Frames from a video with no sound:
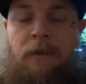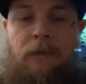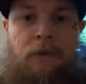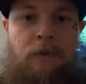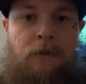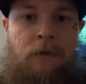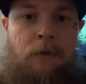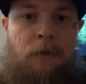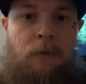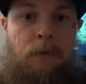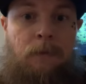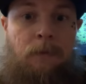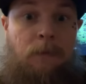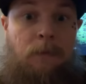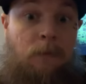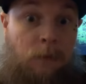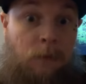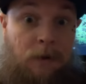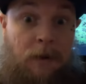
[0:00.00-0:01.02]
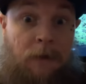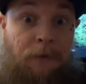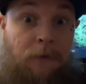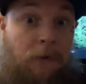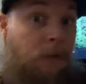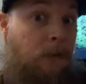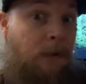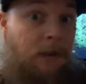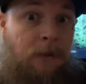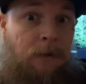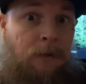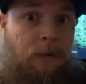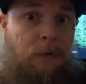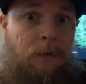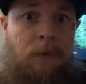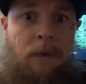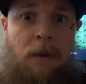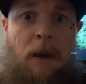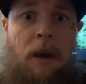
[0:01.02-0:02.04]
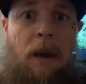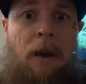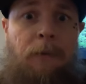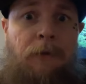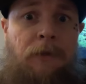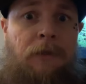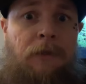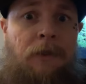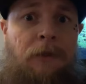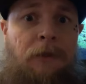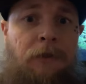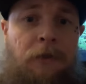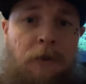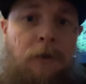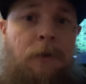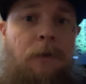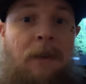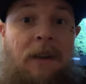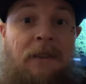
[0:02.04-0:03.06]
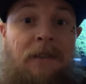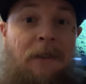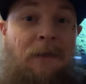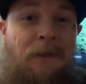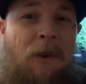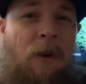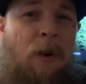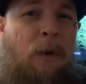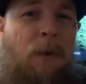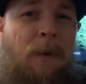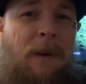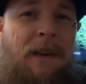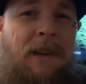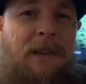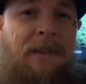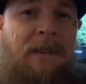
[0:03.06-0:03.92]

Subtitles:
So without further ado, I'm just going to show you, as I've already